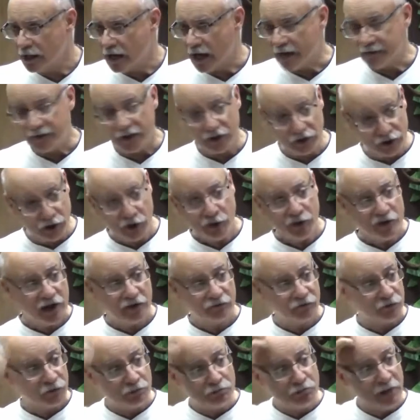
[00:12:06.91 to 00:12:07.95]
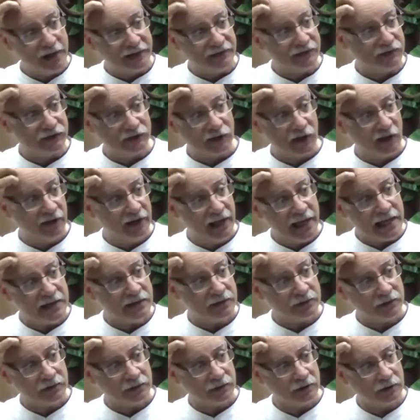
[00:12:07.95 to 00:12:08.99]
And they do that for months on
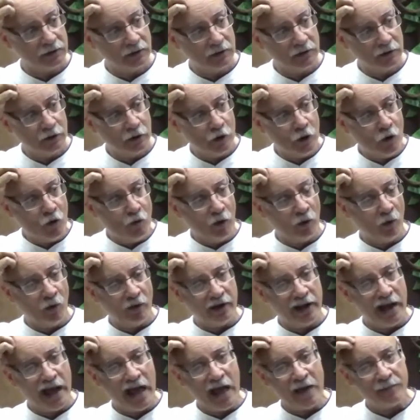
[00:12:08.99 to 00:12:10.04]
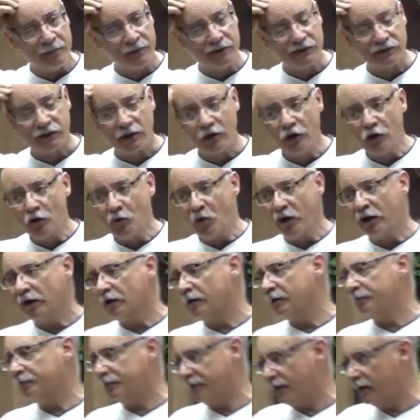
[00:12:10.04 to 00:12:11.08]
end. Well, what happens?
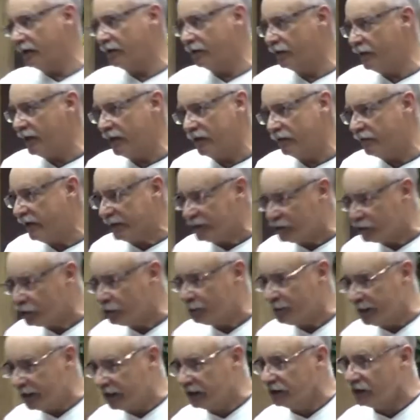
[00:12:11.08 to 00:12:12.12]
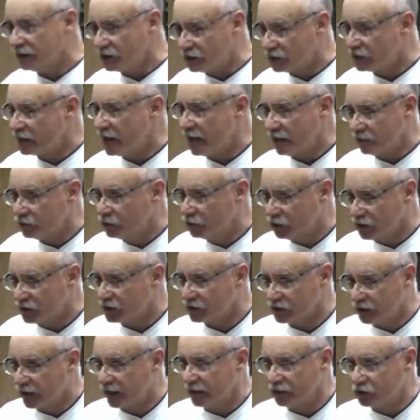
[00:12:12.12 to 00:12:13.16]
Well, they eventually begin to sound
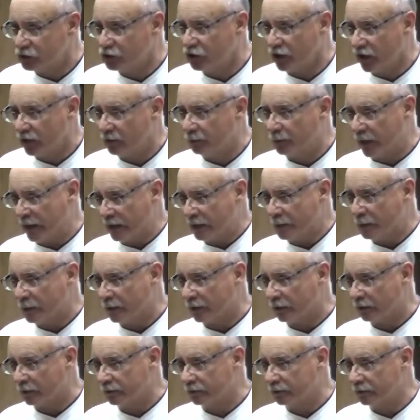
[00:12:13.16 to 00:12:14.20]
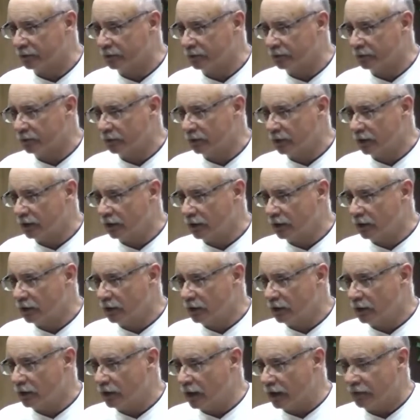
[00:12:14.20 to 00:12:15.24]
just like John Piper.
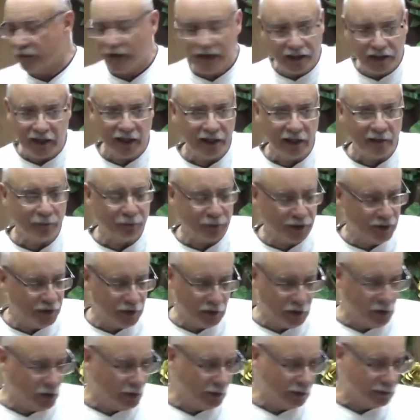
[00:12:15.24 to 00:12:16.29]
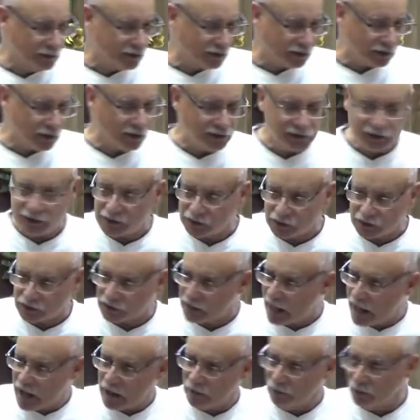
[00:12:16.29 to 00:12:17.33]
And they get up and they all start to
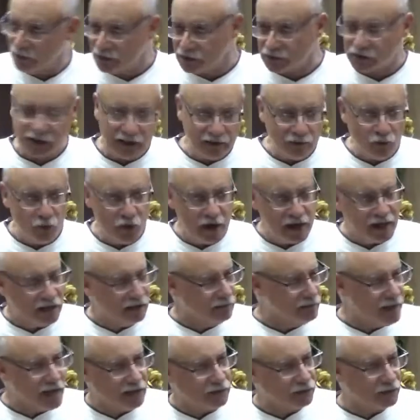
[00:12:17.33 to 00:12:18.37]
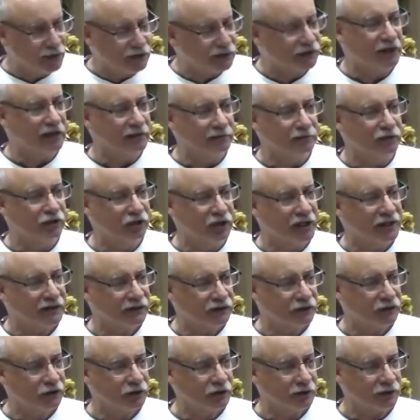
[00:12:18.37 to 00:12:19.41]
sound the same way and make the same
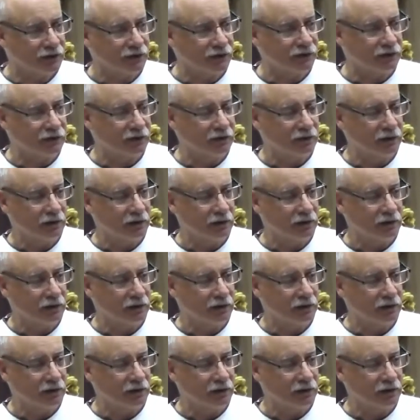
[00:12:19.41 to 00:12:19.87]
gestures.